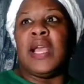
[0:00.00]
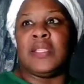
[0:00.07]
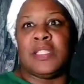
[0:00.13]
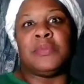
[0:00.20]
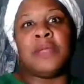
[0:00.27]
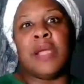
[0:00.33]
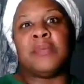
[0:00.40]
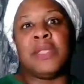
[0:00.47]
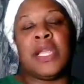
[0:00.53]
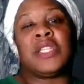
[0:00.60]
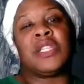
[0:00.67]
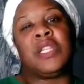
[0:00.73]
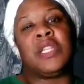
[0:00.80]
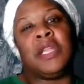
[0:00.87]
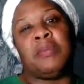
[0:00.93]
and sometimes they
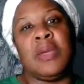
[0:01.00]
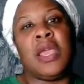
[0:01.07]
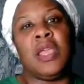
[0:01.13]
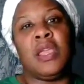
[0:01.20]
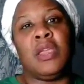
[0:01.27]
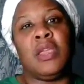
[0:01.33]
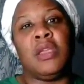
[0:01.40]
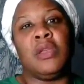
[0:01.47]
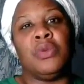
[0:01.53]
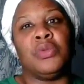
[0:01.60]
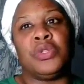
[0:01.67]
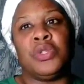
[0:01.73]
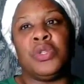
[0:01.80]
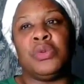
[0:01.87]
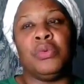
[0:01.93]
actually pay you
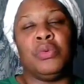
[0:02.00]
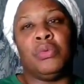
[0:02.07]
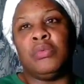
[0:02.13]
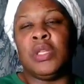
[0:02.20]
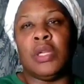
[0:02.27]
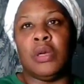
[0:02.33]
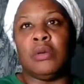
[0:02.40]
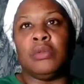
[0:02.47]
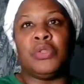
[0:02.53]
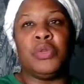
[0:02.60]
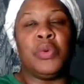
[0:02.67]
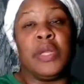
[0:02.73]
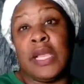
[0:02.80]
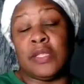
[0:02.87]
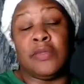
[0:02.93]
to, do it
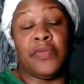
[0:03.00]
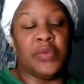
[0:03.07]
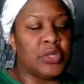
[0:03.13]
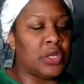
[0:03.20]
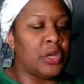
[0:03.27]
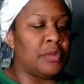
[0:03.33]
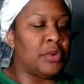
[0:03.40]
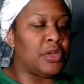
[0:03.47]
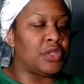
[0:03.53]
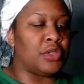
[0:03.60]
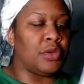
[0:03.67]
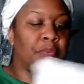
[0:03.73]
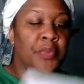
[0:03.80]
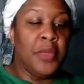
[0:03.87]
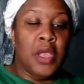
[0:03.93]
as if it was a commercial.
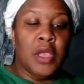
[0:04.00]
So